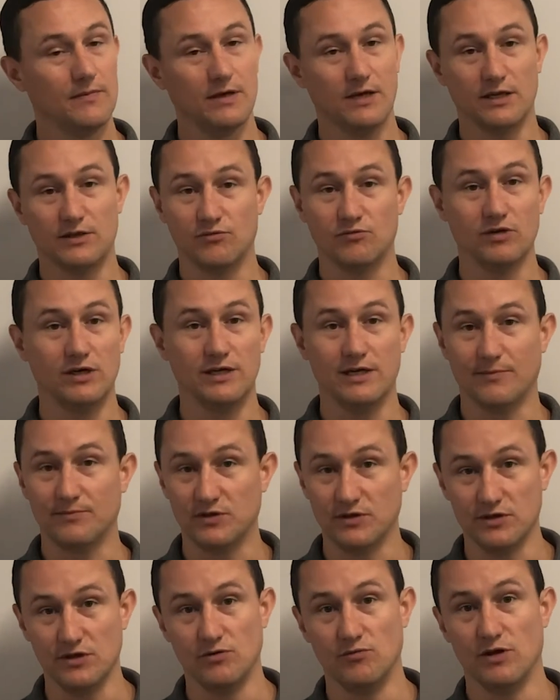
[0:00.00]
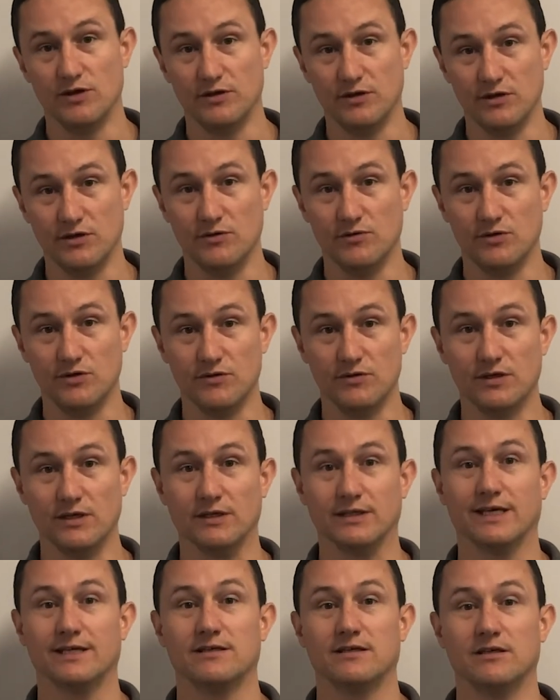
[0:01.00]
it's really up to you whether you think
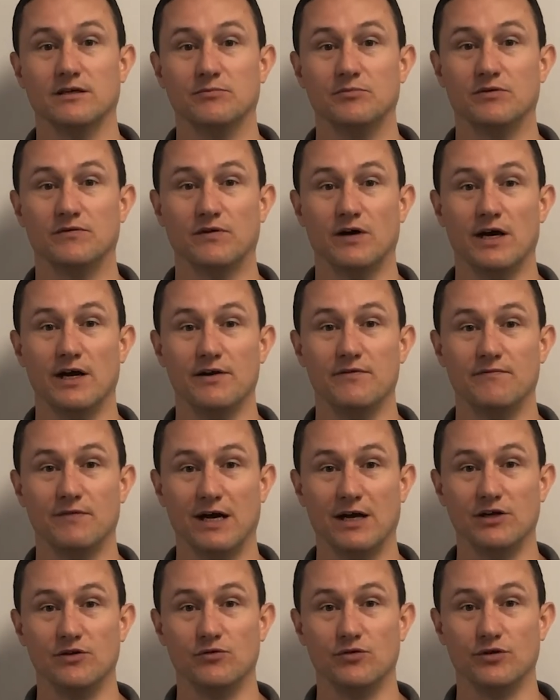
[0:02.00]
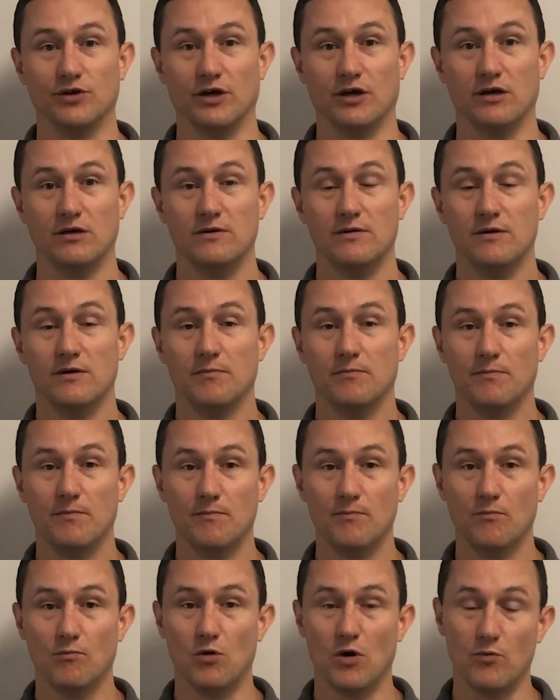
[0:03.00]
that's going to provide value or not.
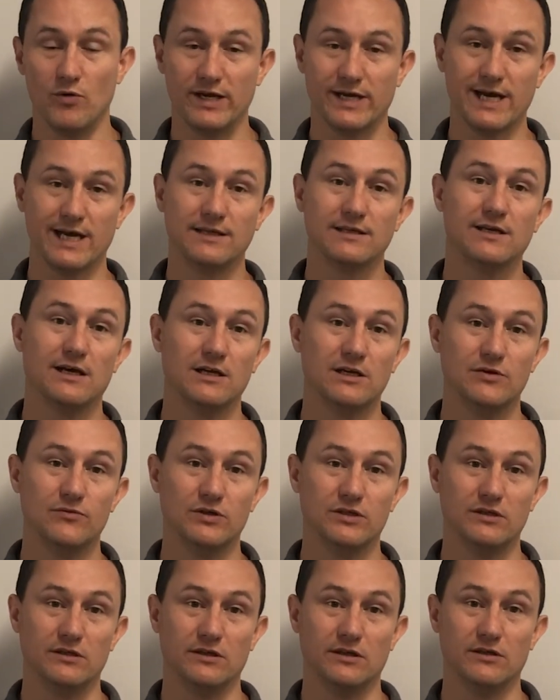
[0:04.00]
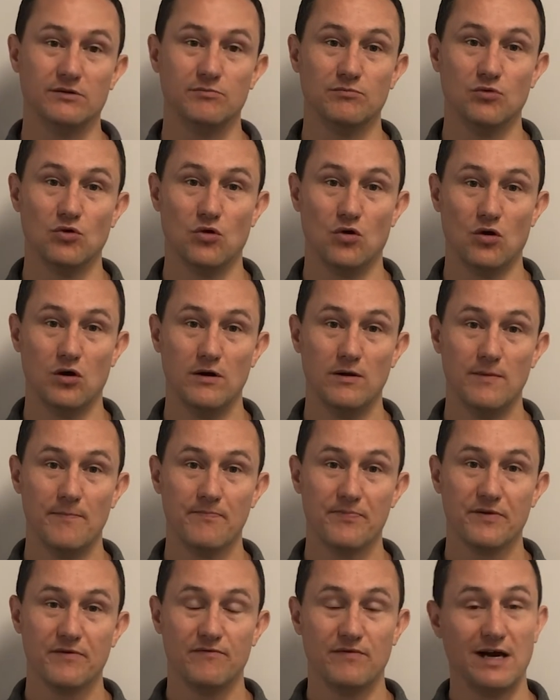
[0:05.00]
What we can tell you is that it's more
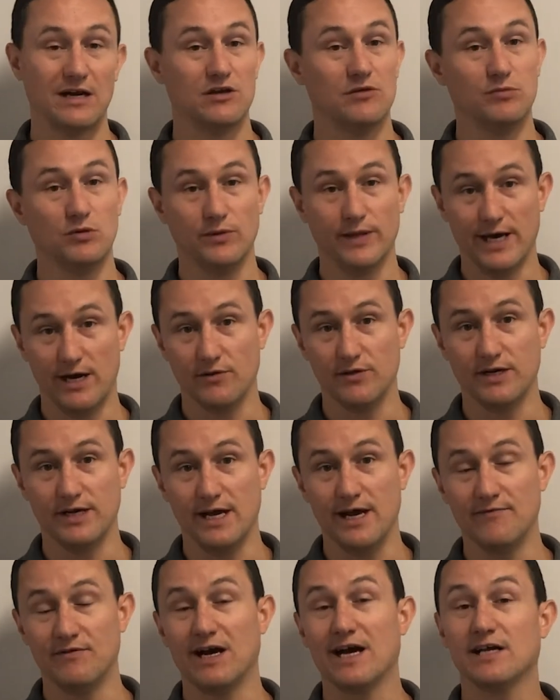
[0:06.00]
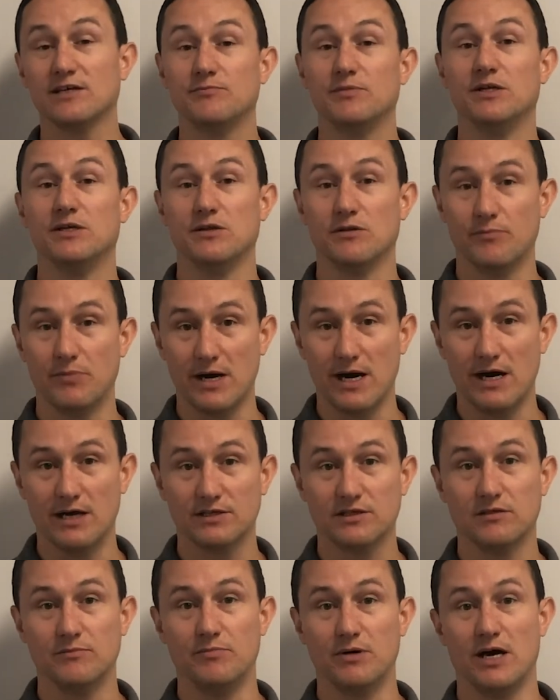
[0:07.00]
valuable now than it ever has been in the
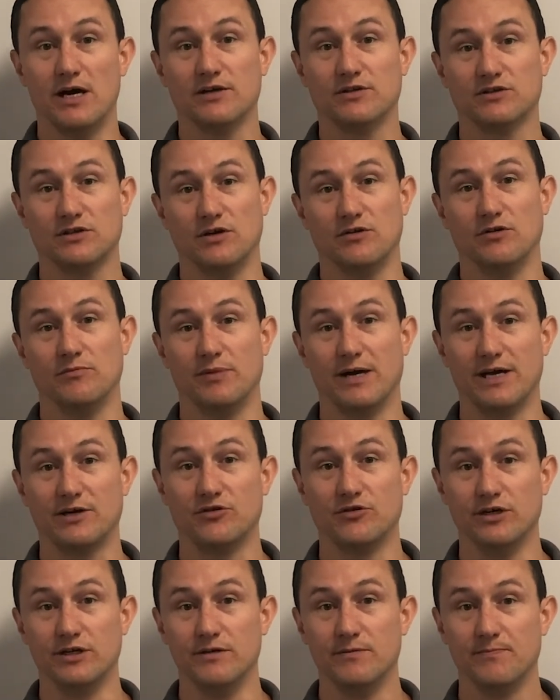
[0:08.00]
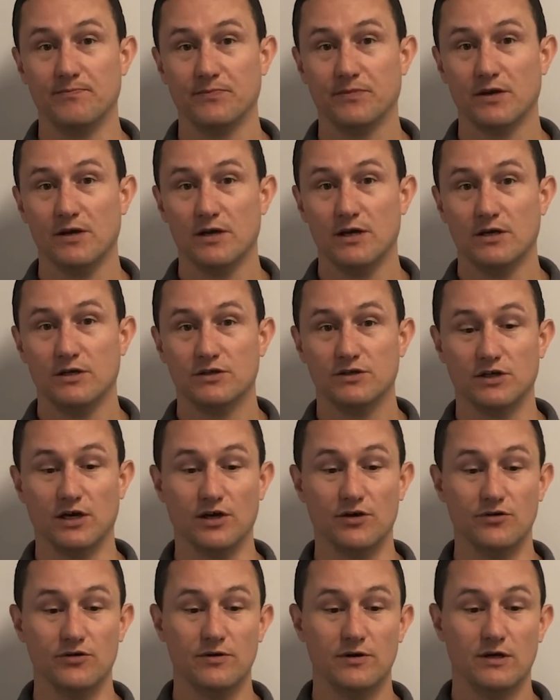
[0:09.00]
past to buy a solar battery.
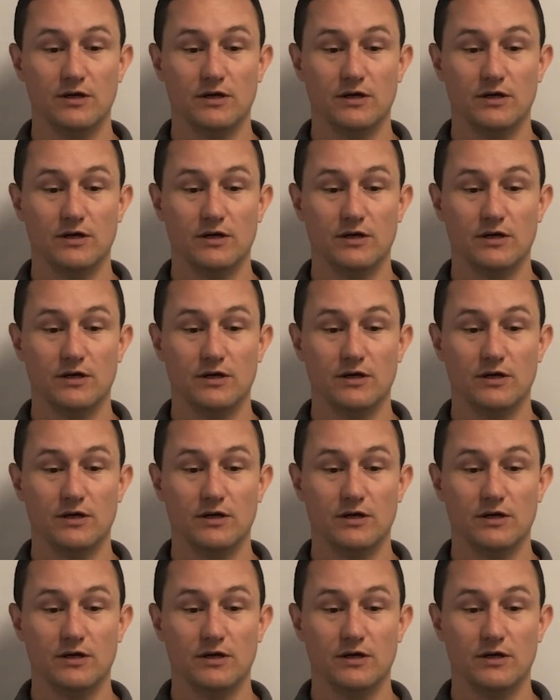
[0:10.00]
So